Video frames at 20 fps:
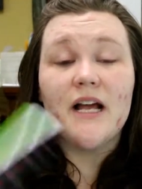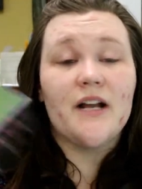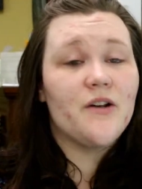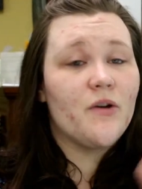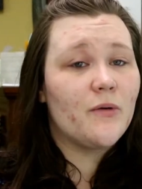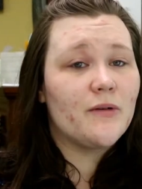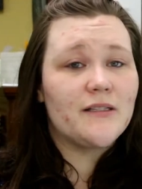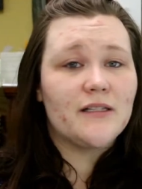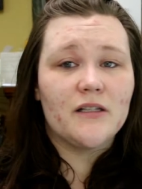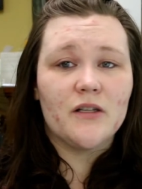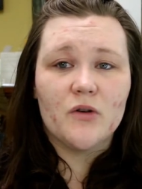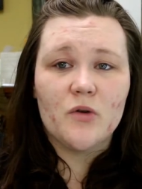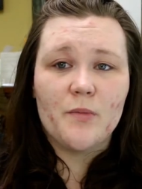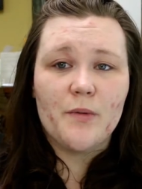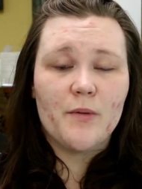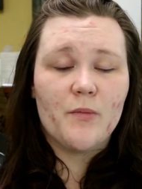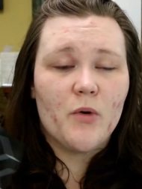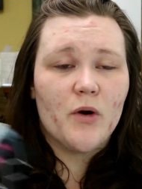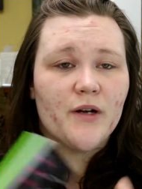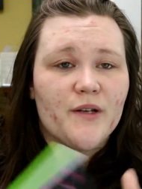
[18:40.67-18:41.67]
I know it's a little
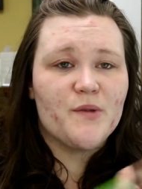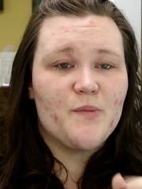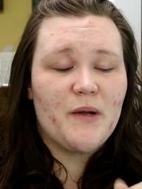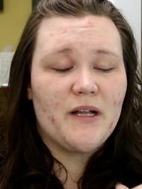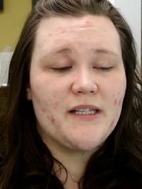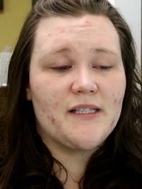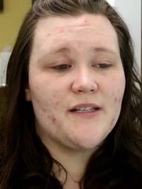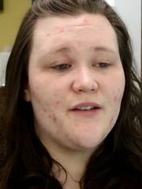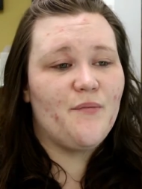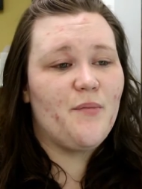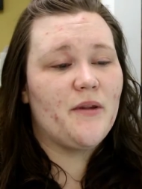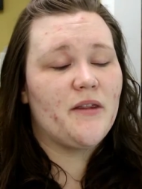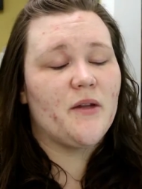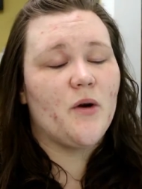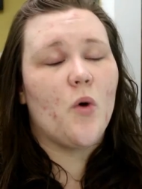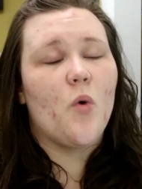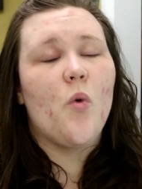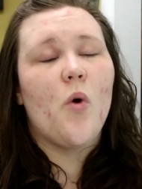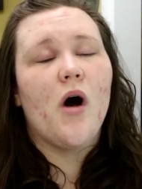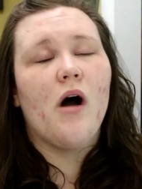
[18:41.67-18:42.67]
bit more expensive, but
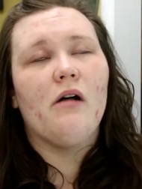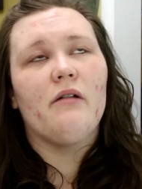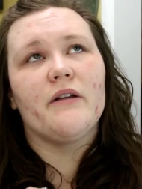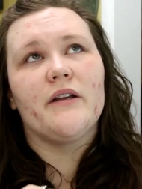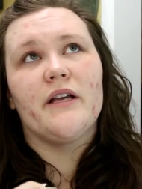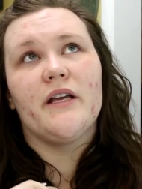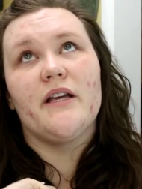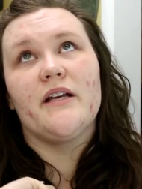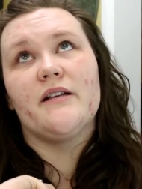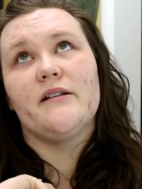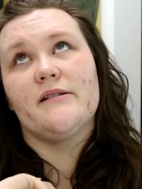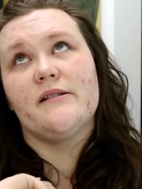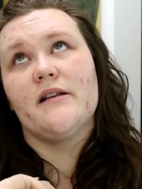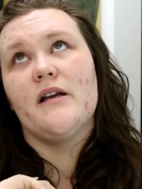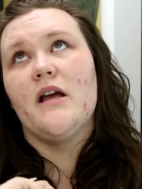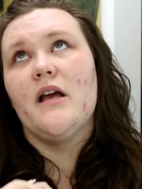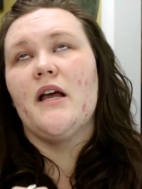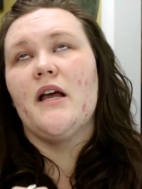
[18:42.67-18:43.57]
the quality is